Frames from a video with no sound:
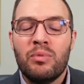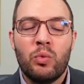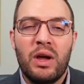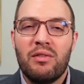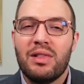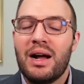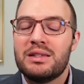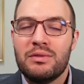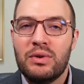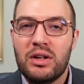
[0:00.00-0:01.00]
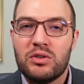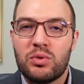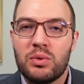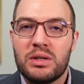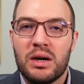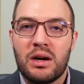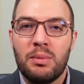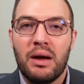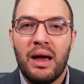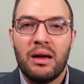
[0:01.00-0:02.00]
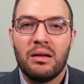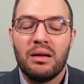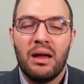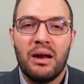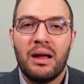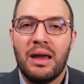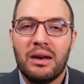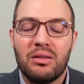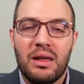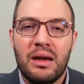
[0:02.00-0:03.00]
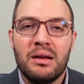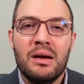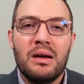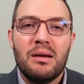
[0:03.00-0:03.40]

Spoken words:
We have lots of videos where we talk about how to handle that.